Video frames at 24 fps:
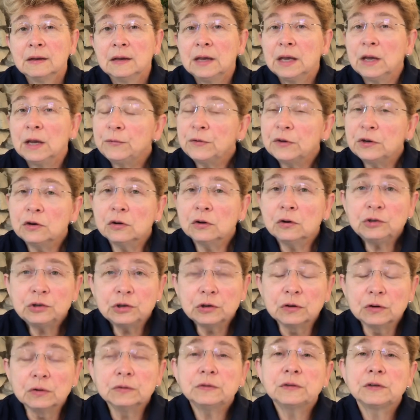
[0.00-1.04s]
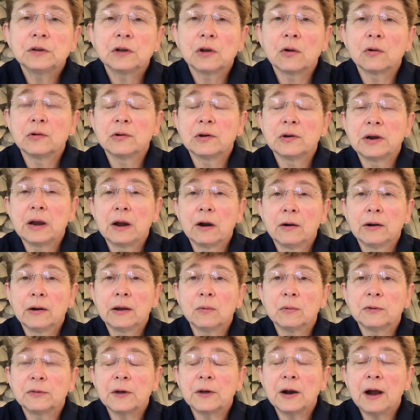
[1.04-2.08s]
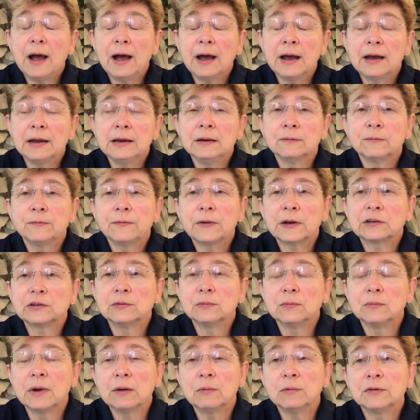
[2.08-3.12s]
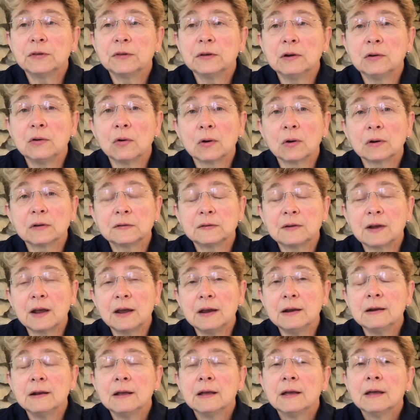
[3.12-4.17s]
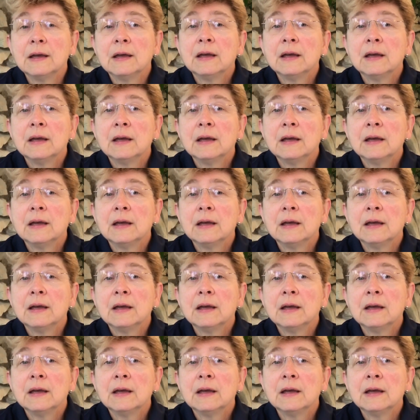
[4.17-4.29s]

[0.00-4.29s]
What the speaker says: If you do choose to go to an area with a high infection rate within New York State,